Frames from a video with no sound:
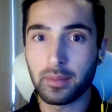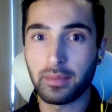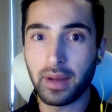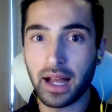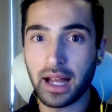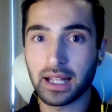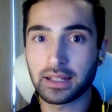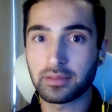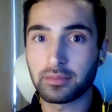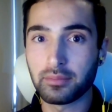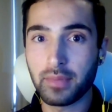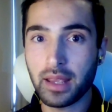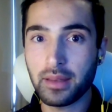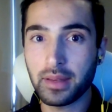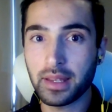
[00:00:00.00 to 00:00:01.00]
but
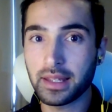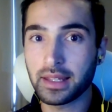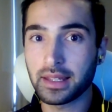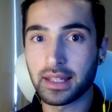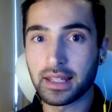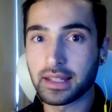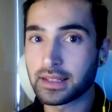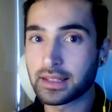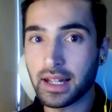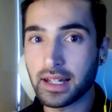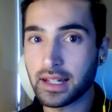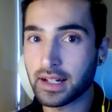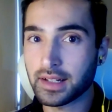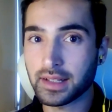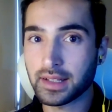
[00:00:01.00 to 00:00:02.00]
maybe in
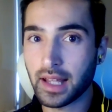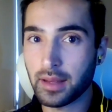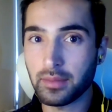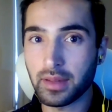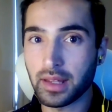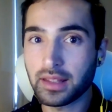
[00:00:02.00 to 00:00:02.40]
10 years' time,